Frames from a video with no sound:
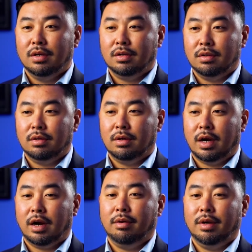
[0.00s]
So
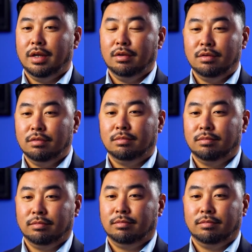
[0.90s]
I already knew,
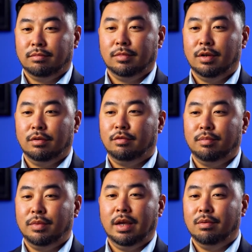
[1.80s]

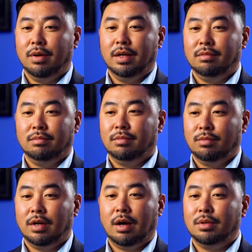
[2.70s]
from day
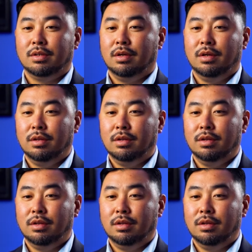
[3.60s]
one what I was gonna